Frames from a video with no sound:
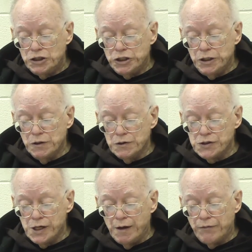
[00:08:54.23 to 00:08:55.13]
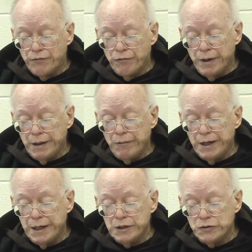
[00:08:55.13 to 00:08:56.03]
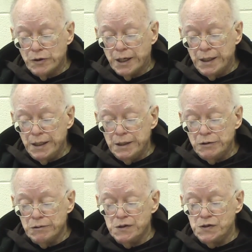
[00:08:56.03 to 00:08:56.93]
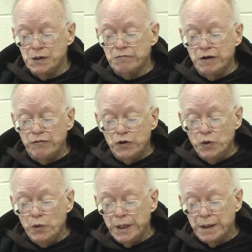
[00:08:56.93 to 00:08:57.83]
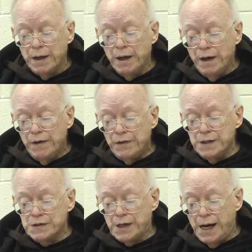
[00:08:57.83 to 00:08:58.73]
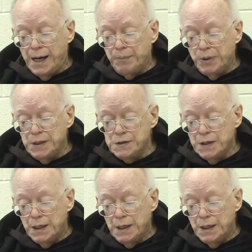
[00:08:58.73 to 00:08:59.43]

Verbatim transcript: She herself frequently took an interest in reviewing these copies